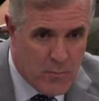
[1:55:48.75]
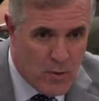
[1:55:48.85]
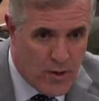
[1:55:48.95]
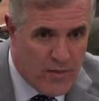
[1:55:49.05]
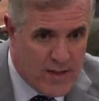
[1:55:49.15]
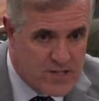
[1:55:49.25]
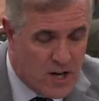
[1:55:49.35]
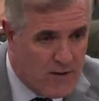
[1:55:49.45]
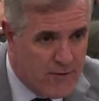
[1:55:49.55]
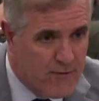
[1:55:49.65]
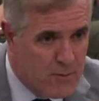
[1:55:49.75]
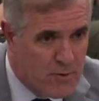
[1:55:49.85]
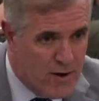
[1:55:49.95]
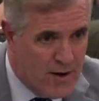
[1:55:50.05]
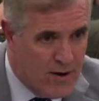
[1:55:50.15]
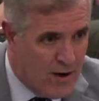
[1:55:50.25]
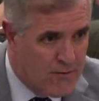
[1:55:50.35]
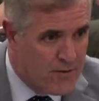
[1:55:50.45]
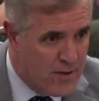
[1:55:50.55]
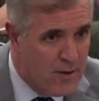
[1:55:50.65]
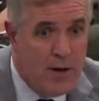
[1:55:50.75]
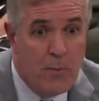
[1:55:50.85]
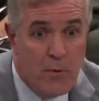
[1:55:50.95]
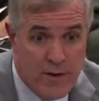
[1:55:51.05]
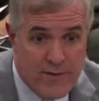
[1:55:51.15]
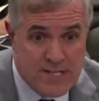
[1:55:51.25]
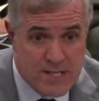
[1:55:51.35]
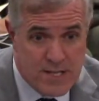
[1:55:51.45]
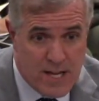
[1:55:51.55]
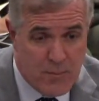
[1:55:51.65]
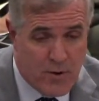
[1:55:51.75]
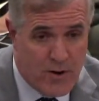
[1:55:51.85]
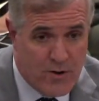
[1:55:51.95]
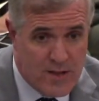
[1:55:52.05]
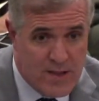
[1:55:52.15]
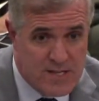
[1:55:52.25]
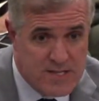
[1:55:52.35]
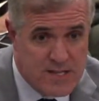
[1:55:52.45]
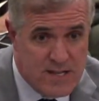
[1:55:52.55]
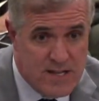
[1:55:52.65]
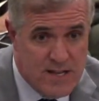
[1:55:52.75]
pulling things off of the previously done priority list,